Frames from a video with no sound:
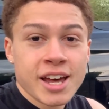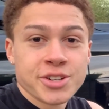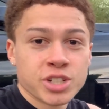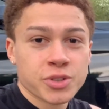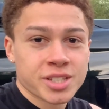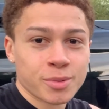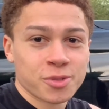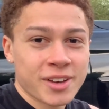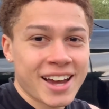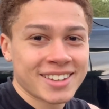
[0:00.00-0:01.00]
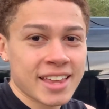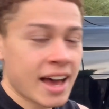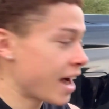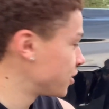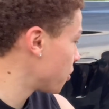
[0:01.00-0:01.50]
just for the simple fact that
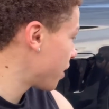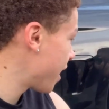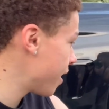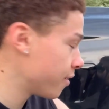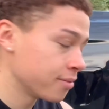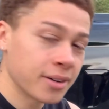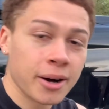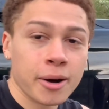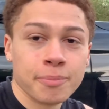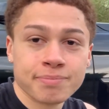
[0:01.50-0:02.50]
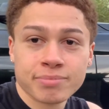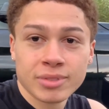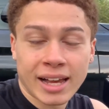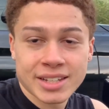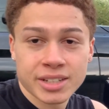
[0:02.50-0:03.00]
I don't have,
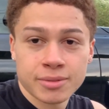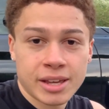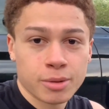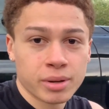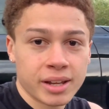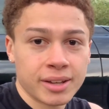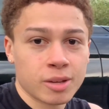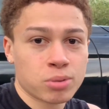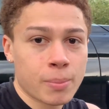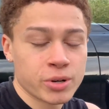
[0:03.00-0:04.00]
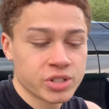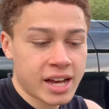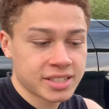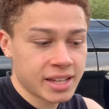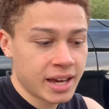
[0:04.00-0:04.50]
like I said in the beginning, the proper jack
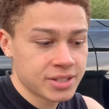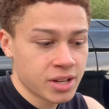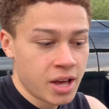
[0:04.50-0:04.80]
stands.